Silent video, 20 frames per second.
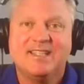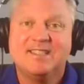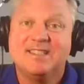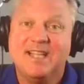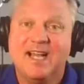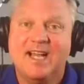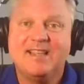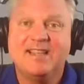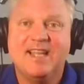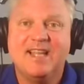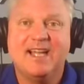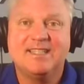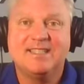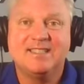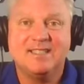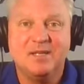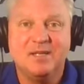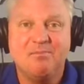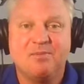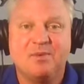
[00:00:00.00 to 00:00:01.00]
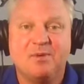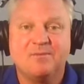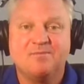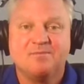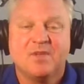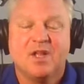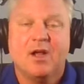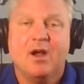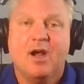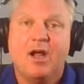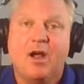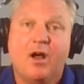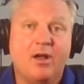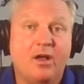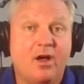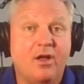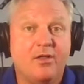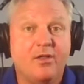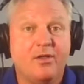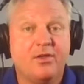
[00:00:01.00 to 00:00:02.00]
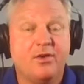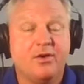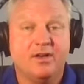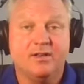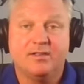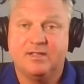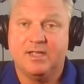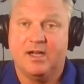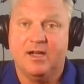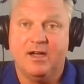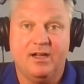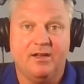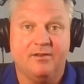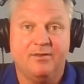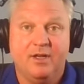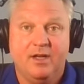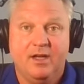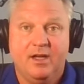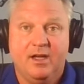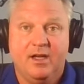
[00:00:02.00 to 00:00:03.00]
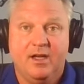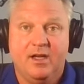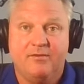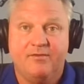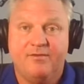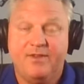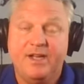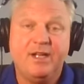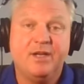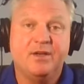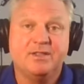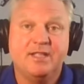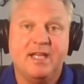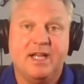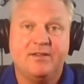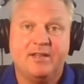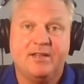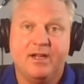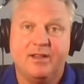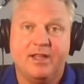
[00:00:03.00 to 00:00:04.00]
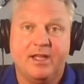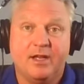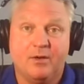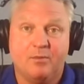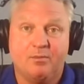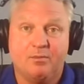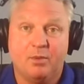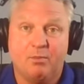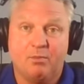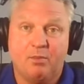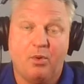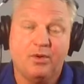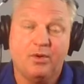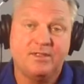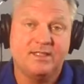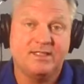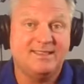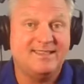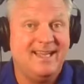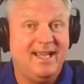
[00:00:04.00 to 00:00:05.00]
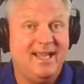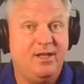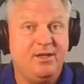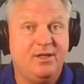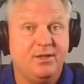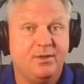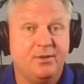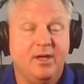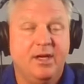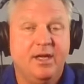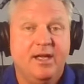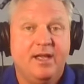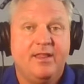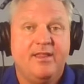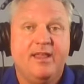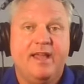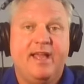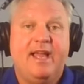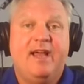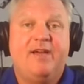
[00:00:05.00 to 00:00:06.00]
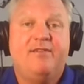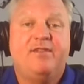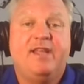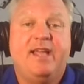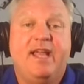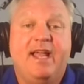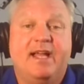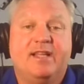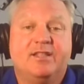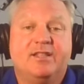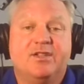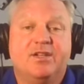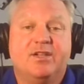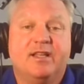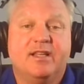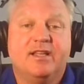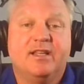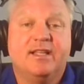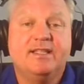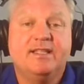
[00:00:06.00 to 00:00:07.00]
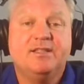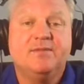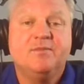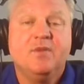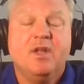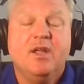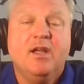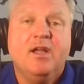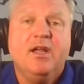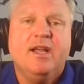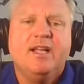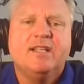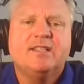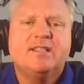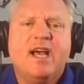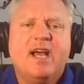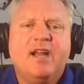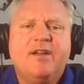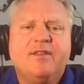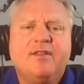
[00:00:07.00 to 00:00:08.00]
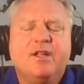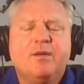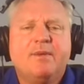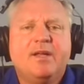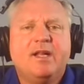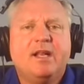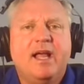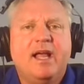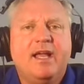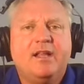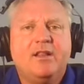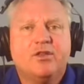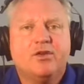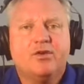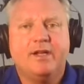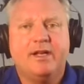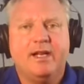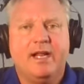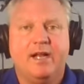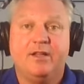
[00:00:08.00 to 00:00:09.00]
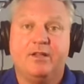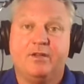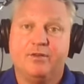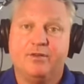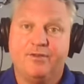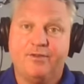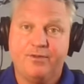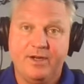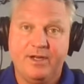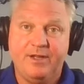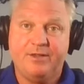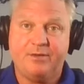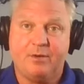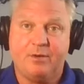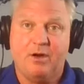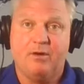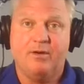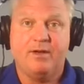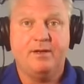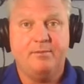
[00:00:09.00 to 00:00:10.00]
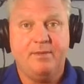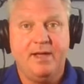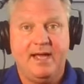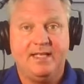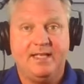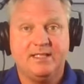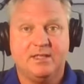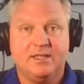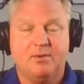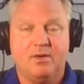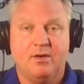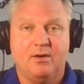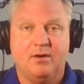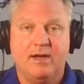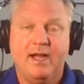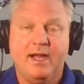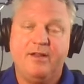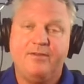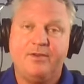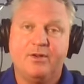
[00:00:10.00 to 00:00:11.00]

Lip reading: It's not that simple. Although there are a ton of videos out there that'll purport to tell you they have the answer to this. It's kind of a little bit like learning how to do a free throw in basketball, right?